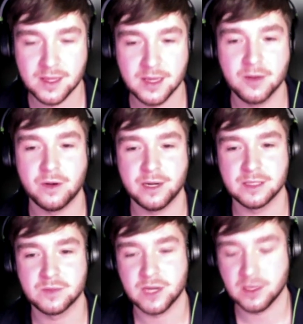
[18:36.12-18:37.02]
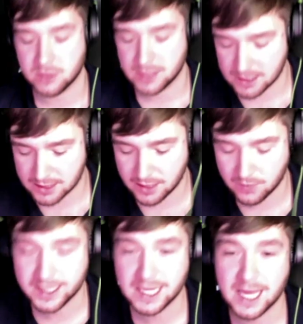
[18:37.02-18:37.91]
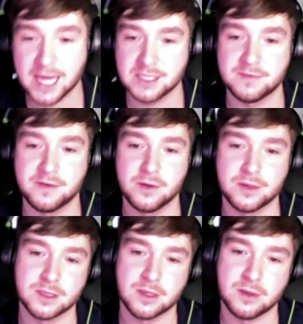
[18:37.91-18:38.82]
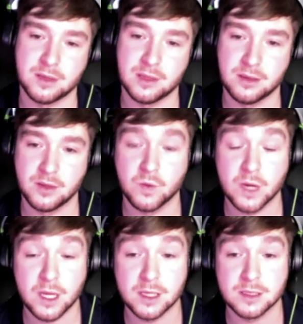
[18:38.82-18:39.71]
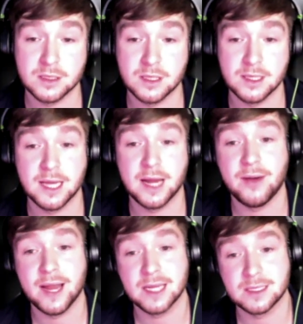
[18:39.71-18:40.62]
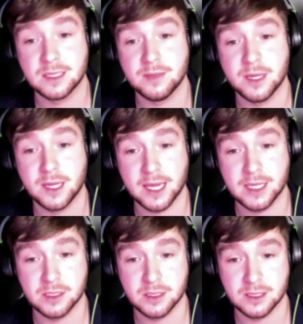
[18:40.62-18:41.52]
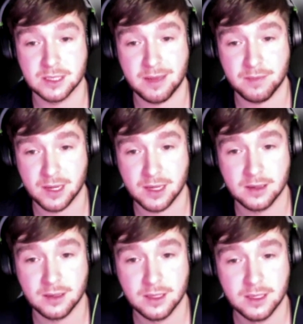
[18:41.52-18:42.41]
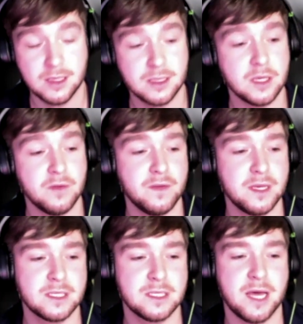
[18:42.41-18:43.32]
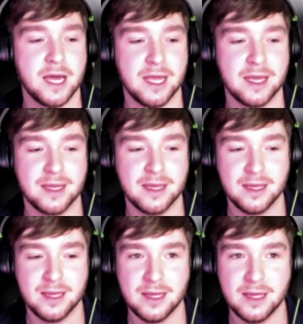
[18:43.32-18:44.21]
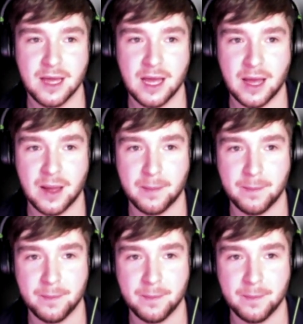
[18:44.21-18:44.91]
Whereas when you're autistic, we like to focus on the words, the direct communication that's happening. So things like, um,